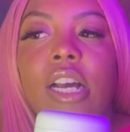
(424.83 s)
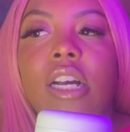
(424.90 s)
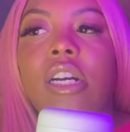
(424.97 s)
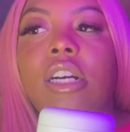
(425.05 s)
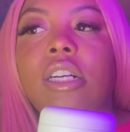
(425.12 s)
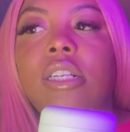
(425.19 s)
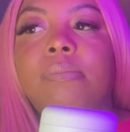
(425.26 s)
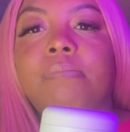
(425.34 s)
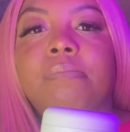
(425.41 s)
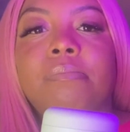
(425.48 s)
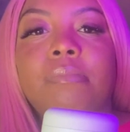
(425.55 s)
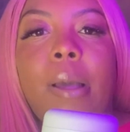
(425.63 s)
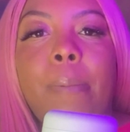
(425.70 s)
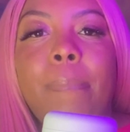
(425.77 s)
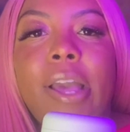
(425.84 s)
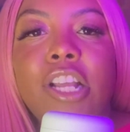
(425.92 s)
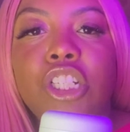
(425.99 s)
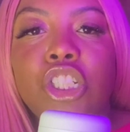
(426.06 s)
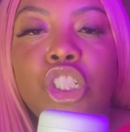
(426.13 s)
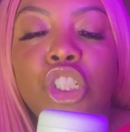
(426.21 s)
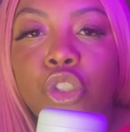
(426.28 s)

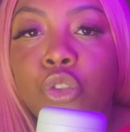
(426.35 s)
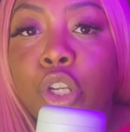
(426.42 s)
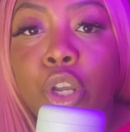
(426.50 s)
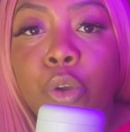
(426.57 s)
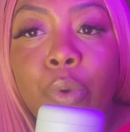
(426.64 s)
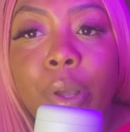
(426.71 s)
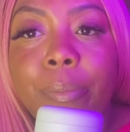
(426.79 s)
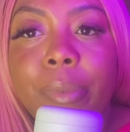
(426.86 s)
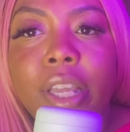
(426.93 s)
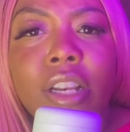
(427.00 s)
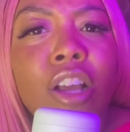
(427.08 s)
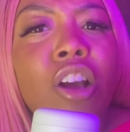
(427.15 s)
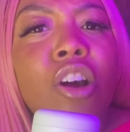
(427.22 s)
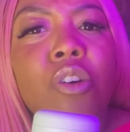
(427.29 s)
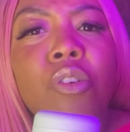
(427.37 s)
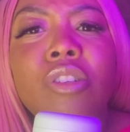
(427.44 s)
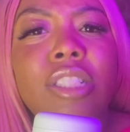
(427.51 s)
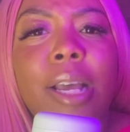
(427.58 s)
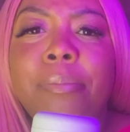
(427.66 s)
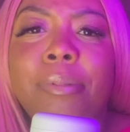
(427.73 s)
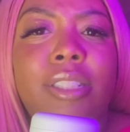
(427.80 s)
Men shooting women, all
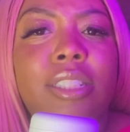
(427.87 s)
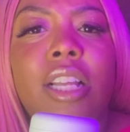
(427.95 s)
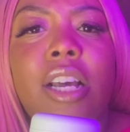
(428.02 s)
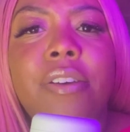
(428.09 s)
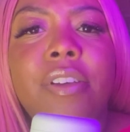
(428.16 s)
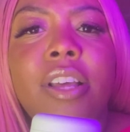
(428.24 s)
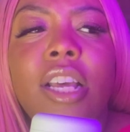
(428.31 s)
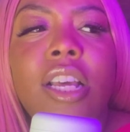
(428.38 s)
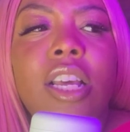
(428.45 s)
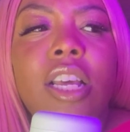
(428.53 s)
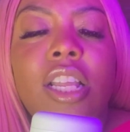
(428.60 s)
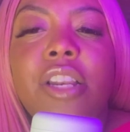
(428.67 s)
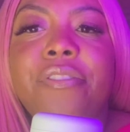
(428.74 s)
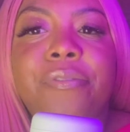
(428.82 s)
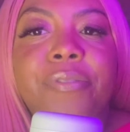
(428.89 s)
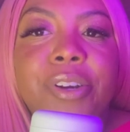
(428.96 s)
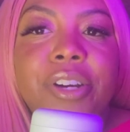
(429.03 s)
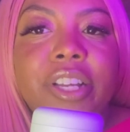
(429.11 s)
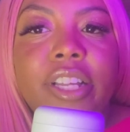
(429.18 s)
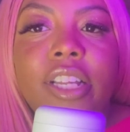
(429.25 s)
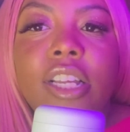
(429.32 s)
type of stuff in the foot.